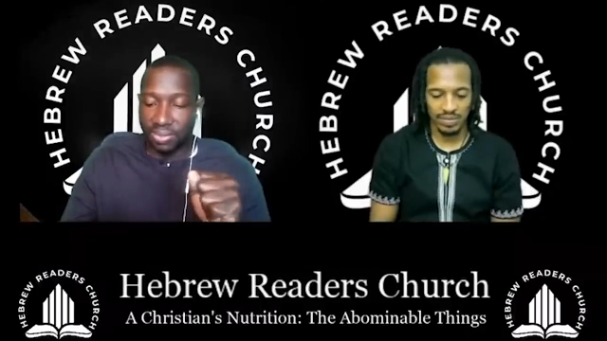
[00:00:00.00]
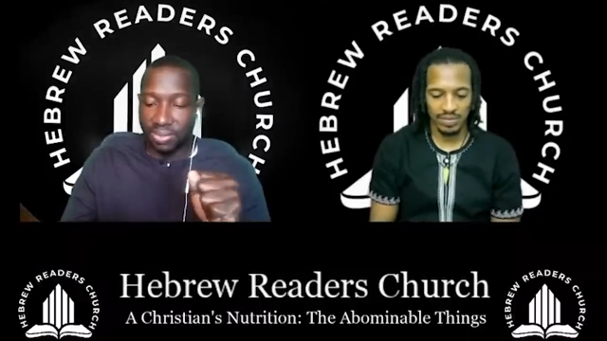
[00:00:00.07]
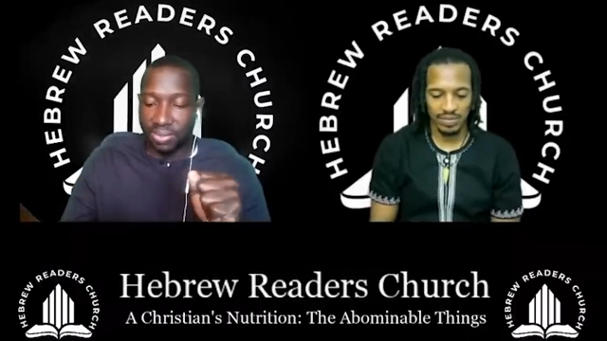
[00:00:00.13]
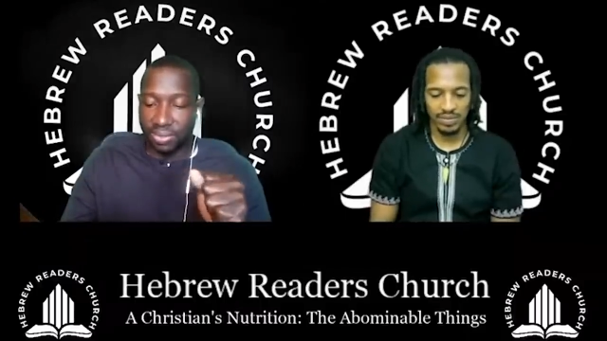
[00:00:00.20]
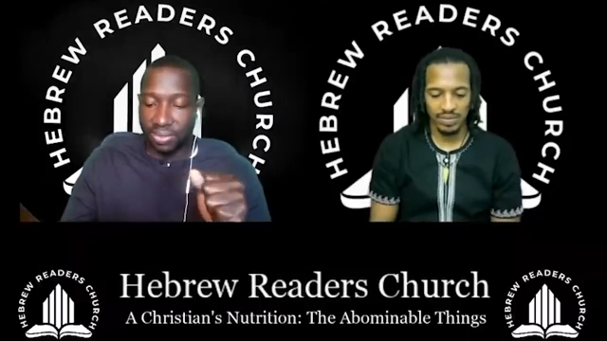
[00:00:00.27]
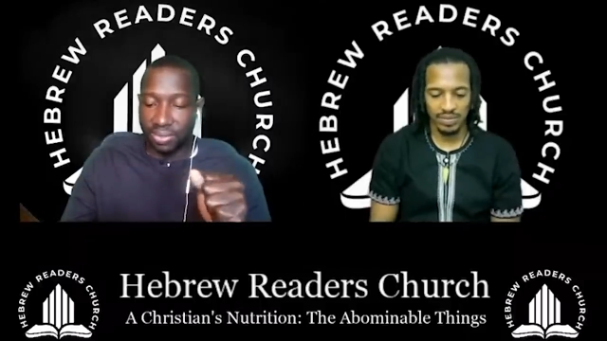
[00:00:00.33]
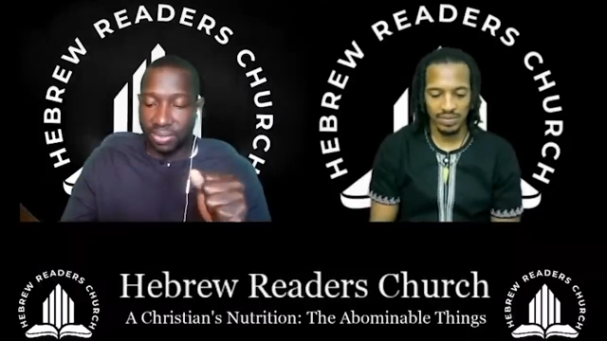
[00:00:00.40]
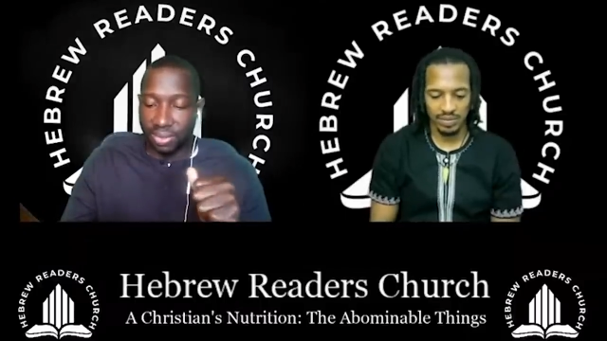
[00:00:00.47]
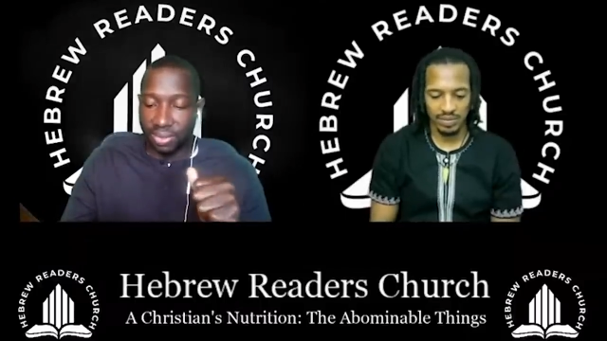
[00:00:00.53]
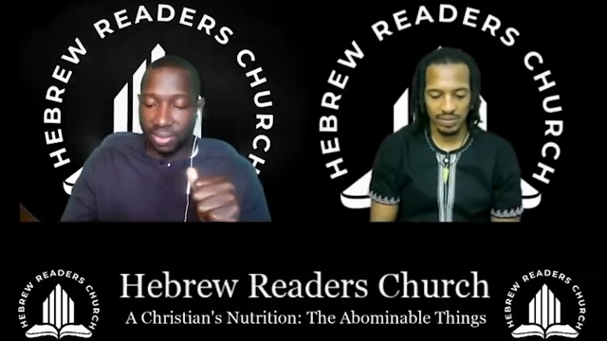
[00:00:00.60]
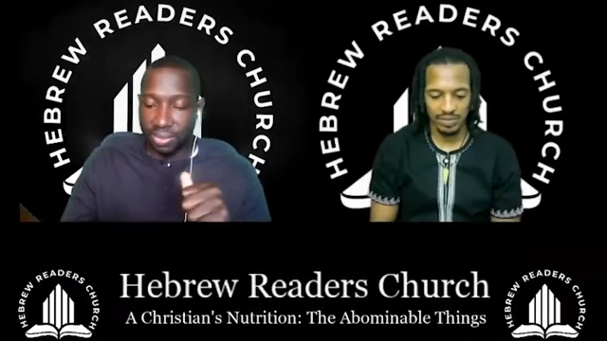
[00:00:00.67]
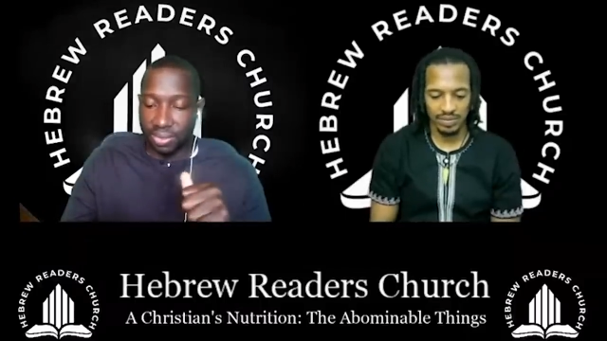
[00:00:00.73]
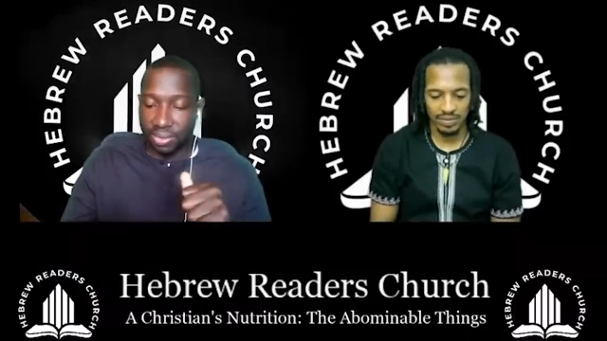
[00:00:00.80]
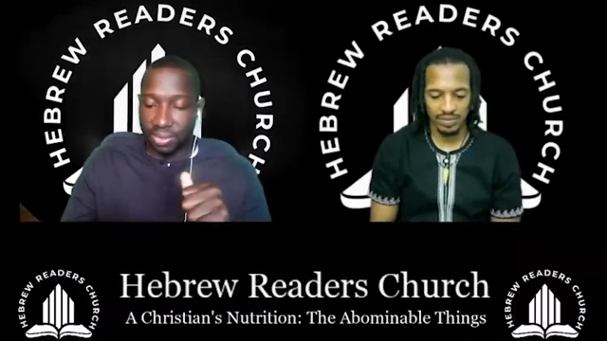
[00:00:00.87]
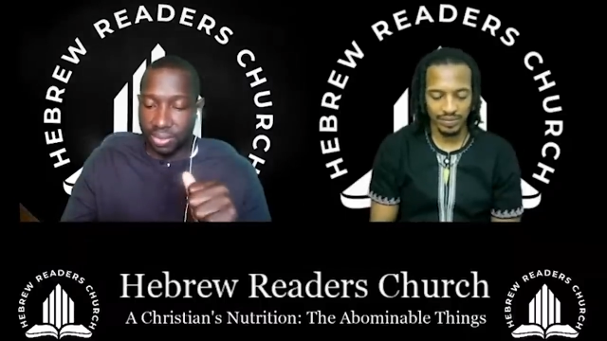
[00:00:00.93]

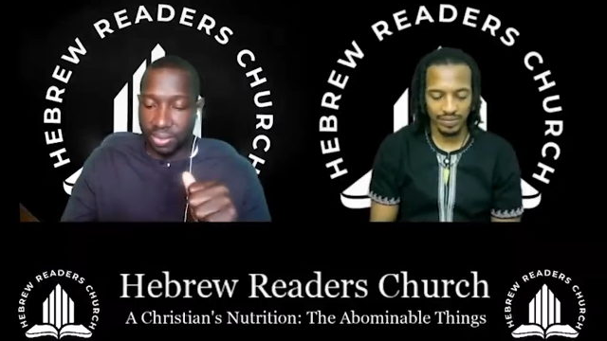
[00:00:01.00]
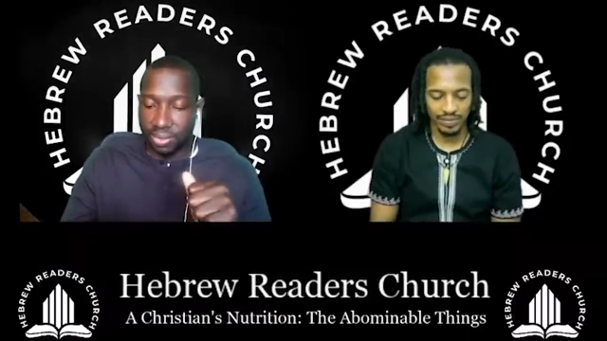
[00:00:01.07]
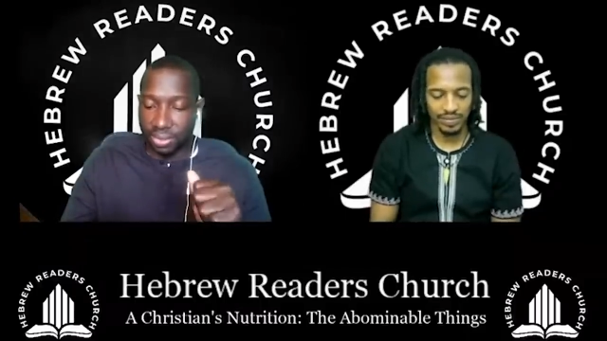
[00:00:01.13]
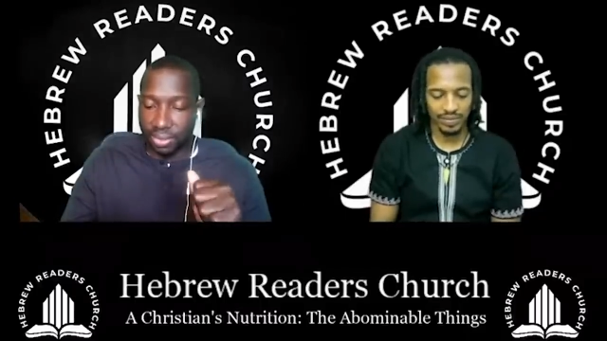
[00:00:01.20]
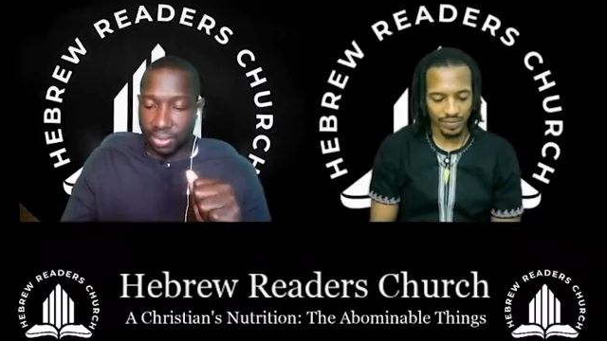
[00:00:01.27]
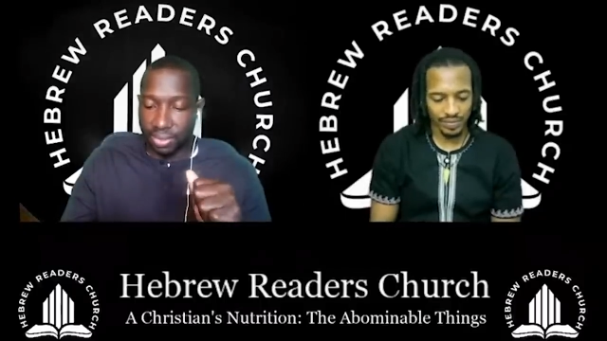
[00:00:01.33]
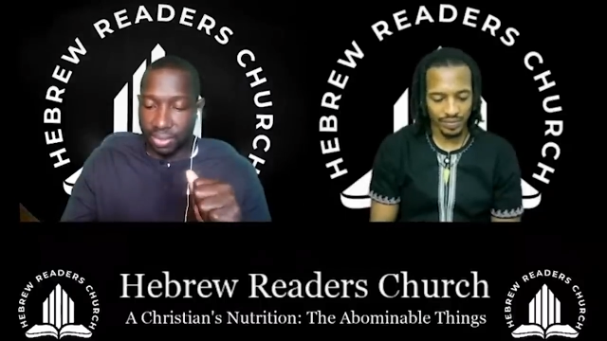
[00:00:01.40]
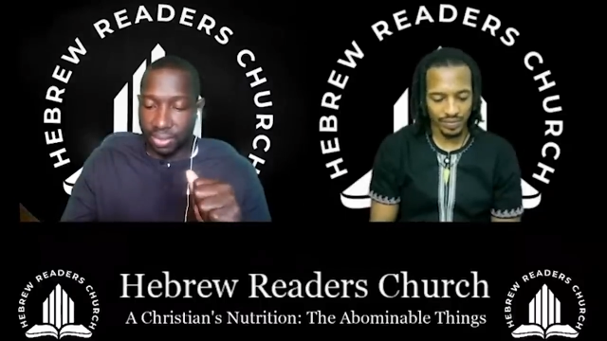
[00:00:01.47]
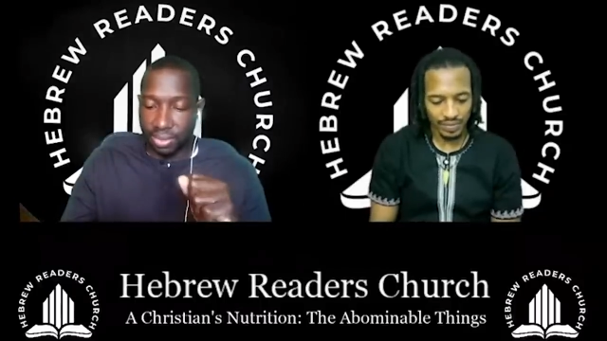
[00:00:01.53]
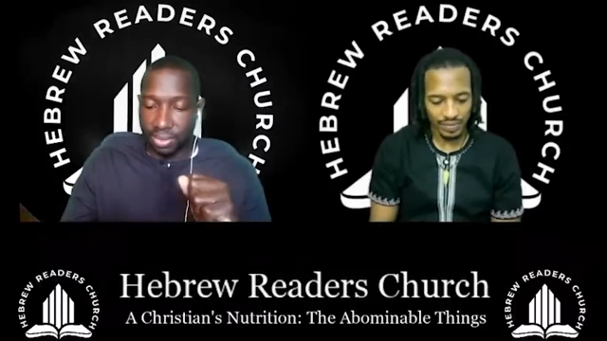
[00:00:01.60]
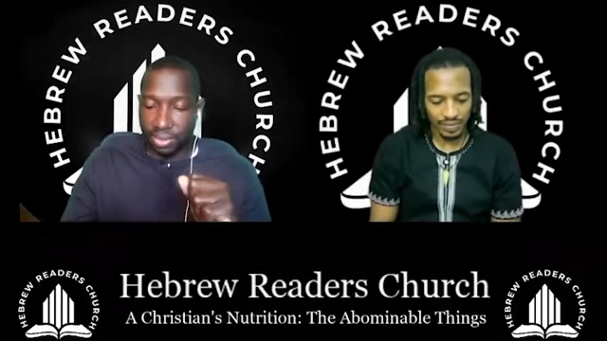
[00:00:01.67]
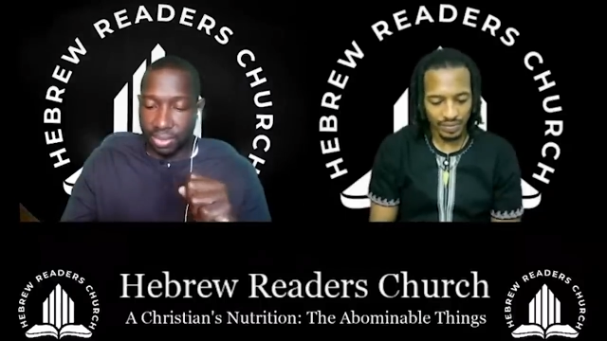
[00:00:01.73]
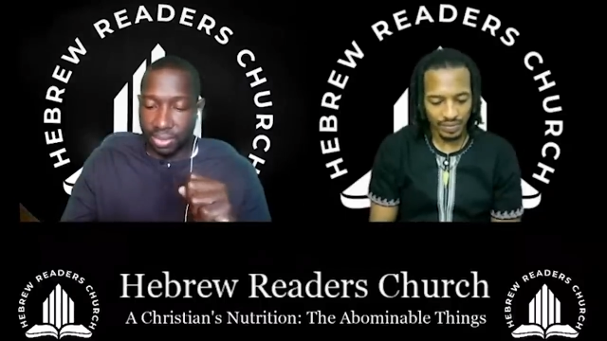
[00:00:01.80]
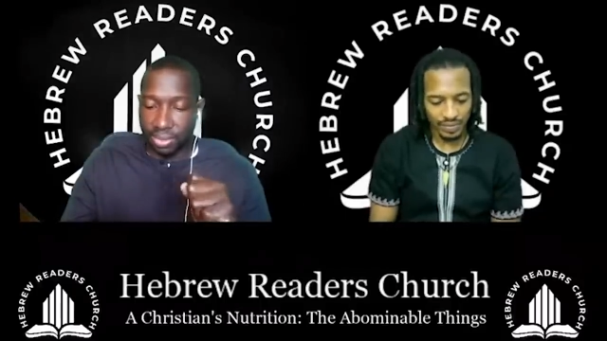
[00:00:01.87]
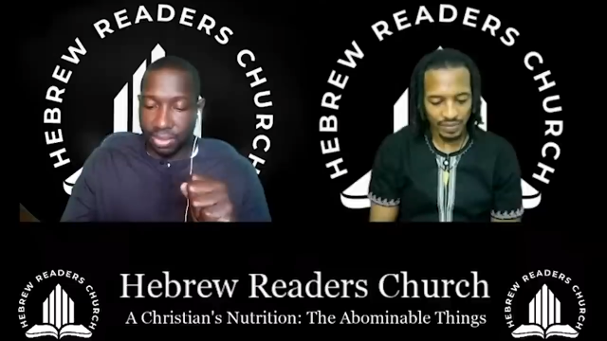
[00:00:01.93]

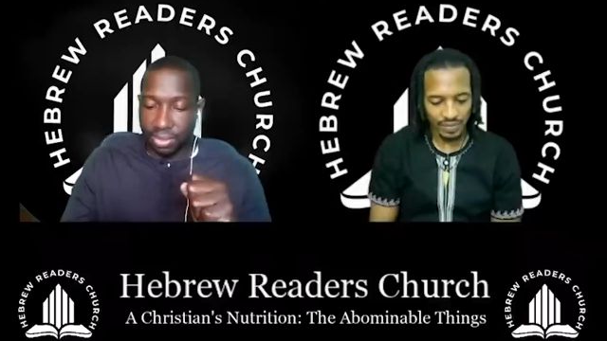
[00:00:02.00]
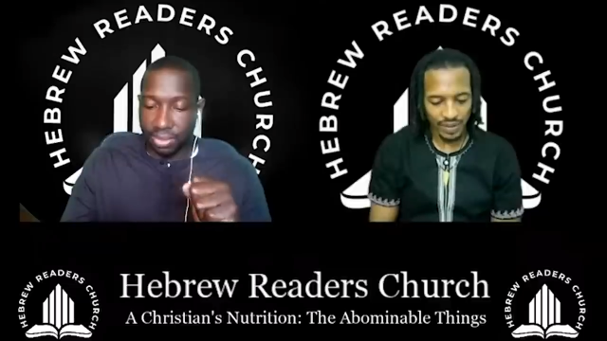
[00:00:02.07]
[no speech]